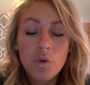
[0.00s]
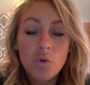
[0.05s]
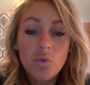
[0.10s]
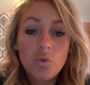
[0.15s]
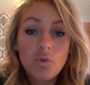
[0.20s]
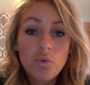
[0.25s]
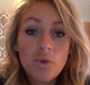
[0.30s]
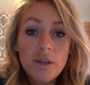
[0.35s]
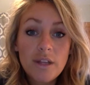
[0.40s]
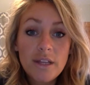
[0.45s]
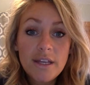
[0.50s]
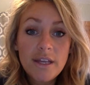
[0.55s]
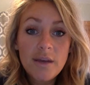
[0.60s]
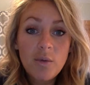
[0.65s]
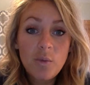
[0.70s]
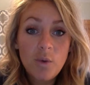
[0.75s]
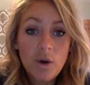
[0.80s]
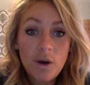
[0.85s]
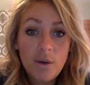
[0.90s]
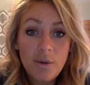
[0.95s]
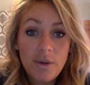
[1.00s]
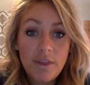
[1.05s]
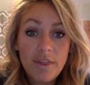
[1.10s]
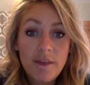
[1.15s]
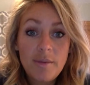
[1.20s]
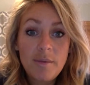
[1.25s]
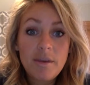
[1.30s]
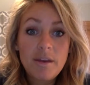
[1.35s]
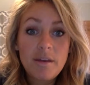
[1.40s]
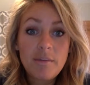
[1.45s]
really work with
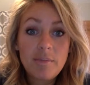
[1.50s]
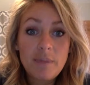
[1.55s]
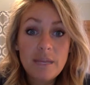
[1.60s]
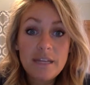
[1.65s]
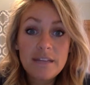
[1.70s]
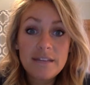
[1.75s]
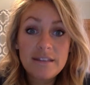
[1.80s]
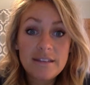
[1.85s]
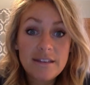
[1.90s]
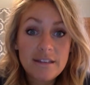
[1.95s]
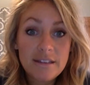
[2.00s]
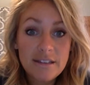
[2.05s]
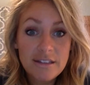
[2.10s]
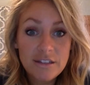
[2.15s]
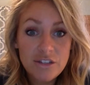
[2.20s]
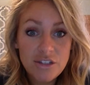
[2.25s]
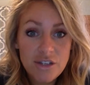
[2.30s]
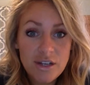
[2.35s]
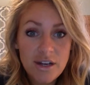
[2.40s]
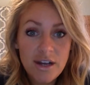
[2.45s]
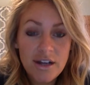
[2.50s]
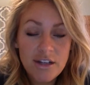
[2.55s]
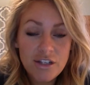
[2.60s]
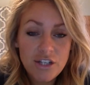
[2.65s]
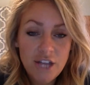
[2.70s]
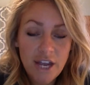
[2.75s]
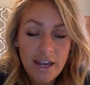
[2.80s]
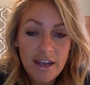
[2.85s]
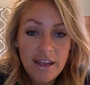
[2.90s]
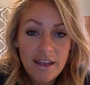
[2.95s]
them and be diligent on
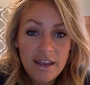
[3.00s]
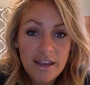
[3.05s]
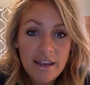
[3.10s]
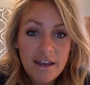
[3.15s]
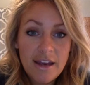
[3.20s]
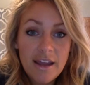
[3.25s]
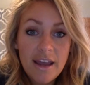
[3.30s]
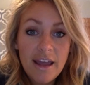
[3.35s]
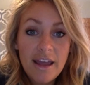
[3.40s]
checking in.